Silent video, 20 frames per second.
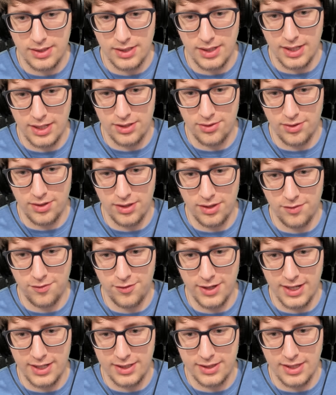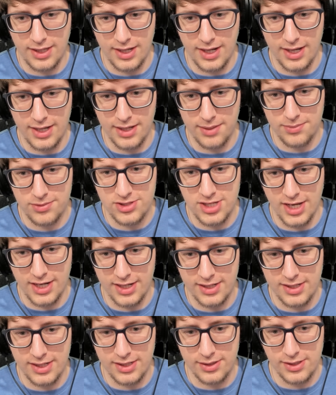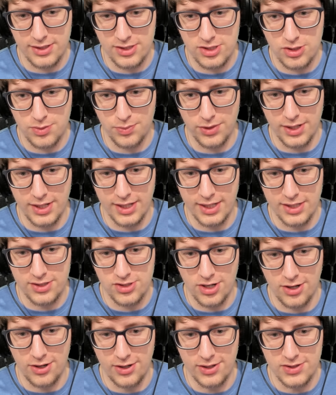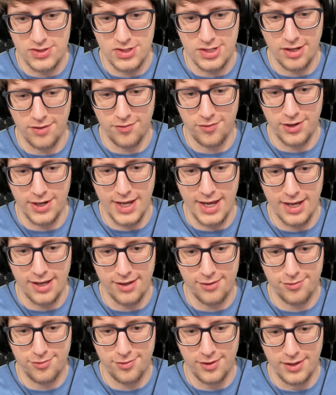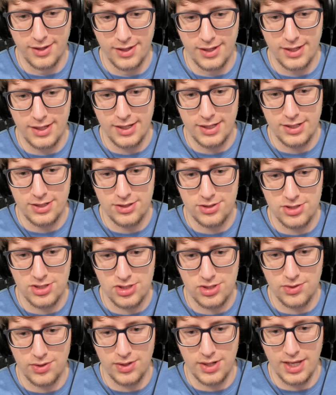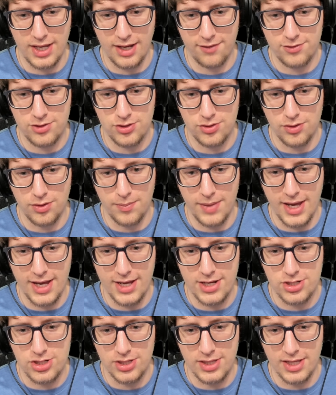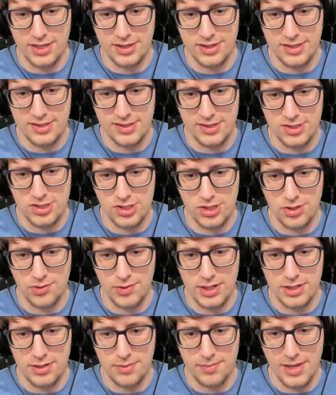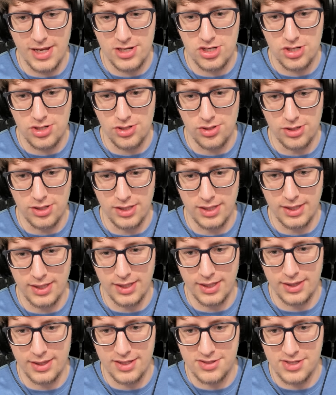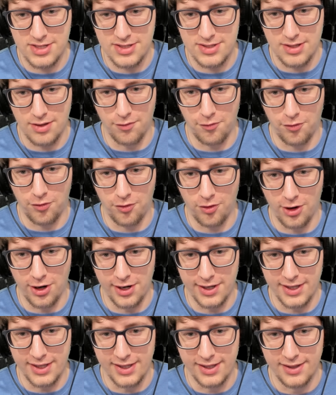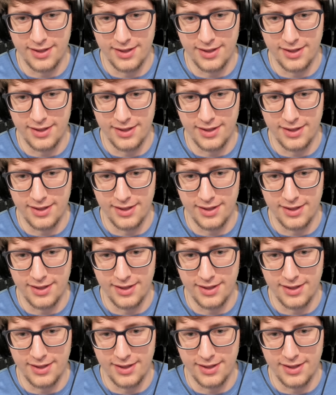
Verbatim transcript: Ignore the fact that I am technically splitting his heart and stuff in half. You're just going to have to imagine that this is three-dimensional, and this is in front.